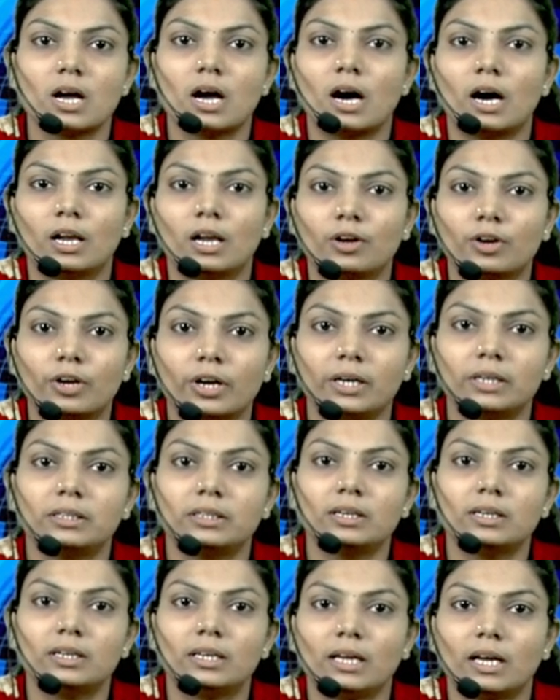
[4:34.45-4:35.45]
Allocate
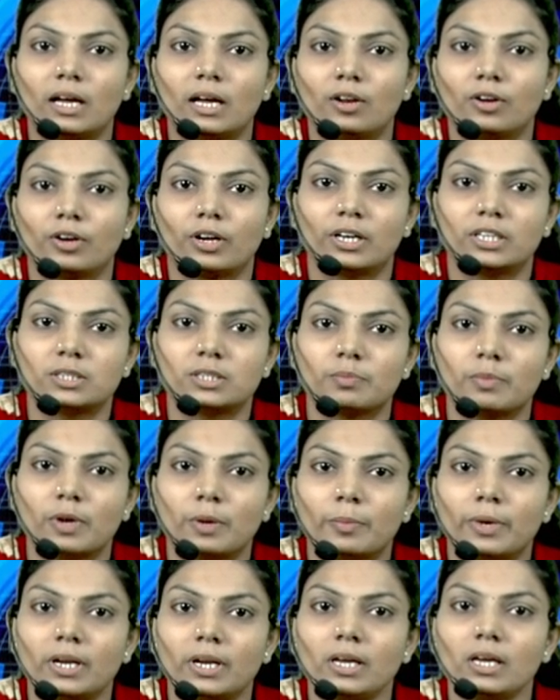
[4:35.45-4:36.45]
the deallocates
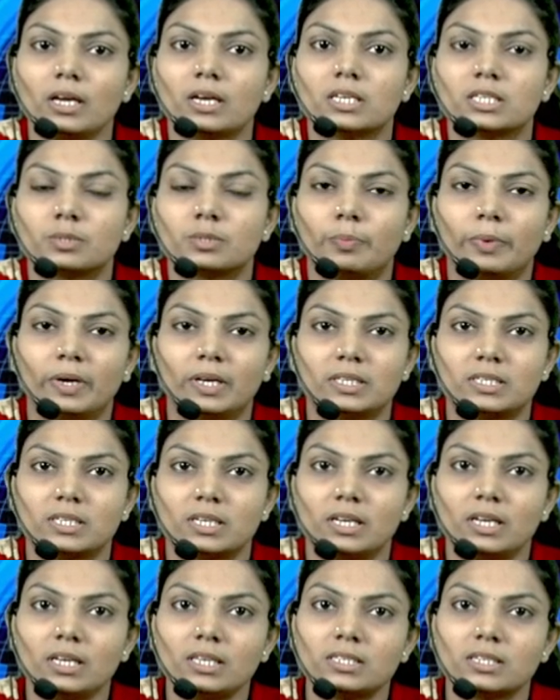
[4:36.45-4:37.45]
memory space
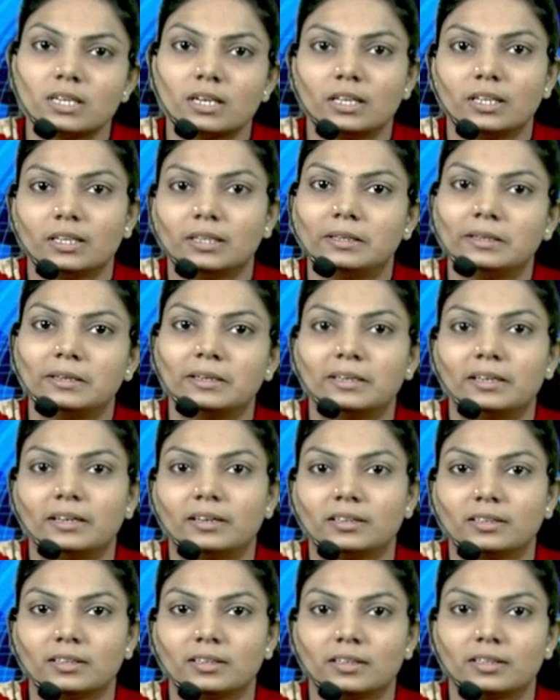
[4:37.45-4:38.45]
is needed.
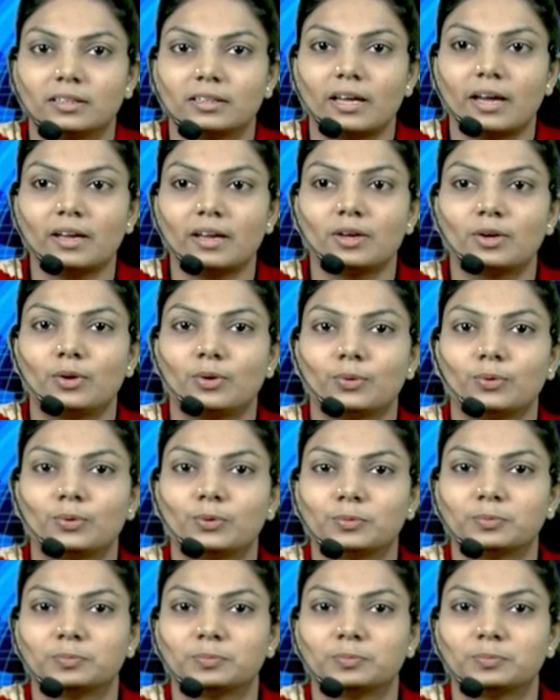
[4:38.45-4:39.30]
Thank you.